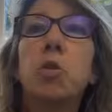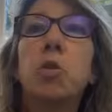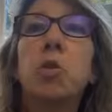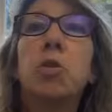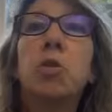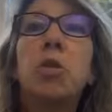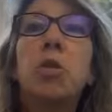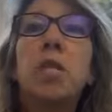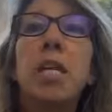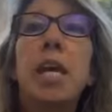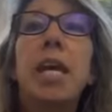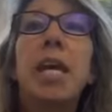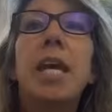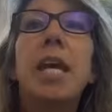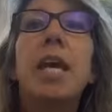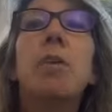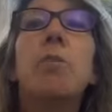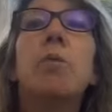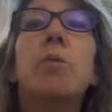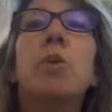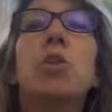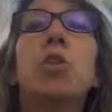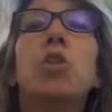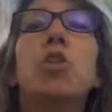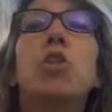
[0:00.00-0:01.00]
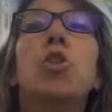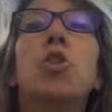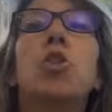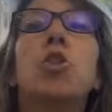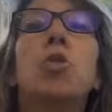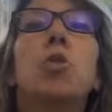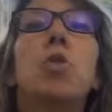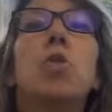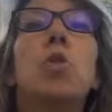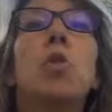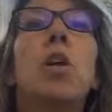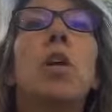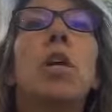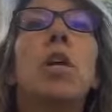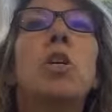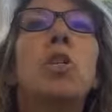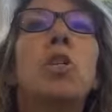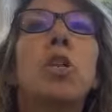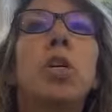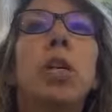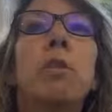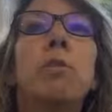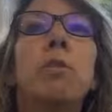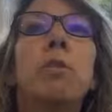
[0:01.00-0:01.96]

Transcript: So today I want to share